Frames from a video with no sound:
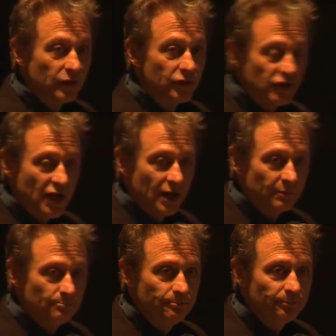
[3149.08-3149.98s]
good
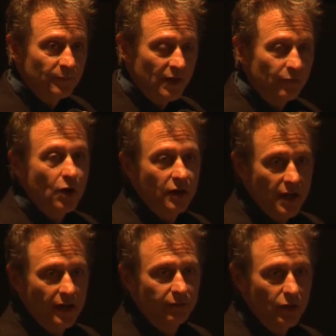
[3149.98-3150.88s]
job of
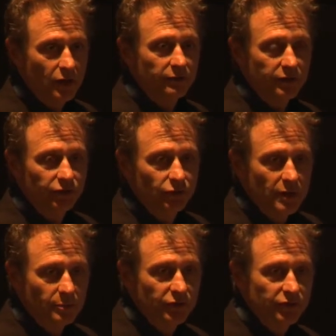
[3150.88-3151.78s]
archiving all of his
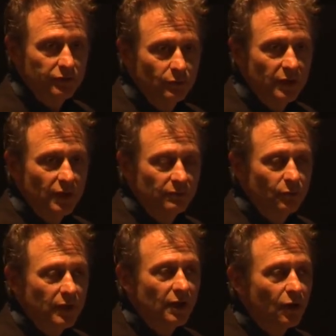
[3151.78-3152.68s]
strips. We
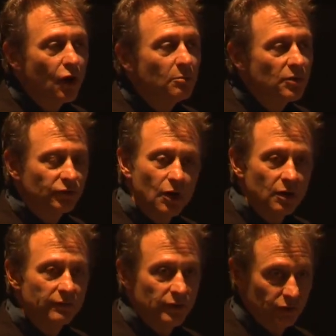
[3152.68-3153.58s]
get almost
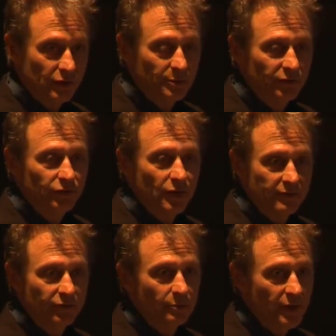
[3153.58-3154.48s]
all of the strips
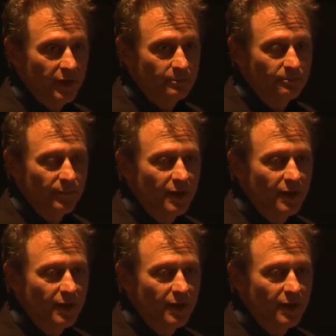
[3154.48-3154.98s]
straight from them.